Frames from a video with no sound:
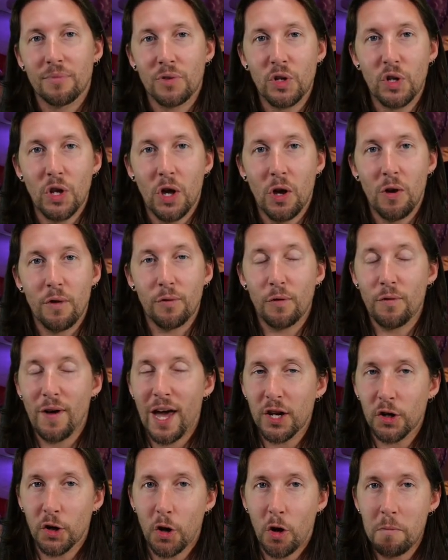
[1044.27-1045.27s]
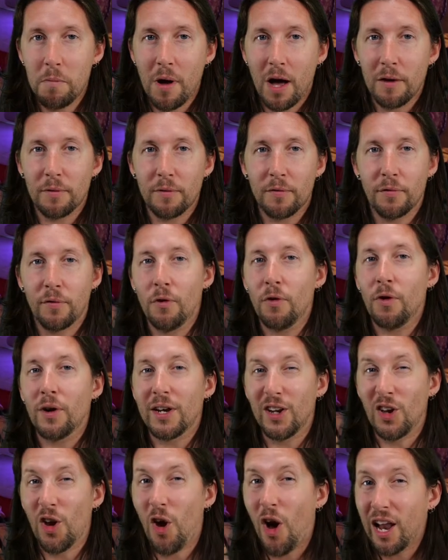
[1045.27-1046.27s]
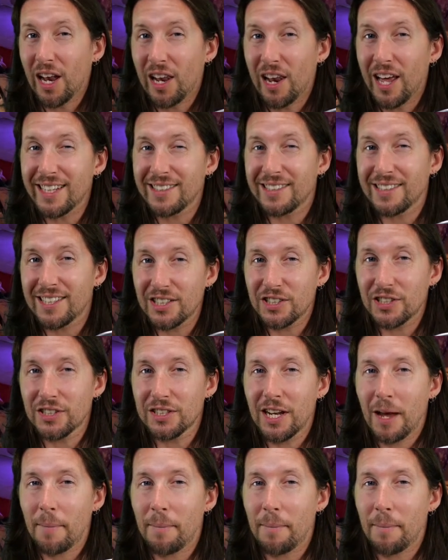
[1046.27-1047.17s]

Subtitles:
if you've had a gong bath before and not a light session,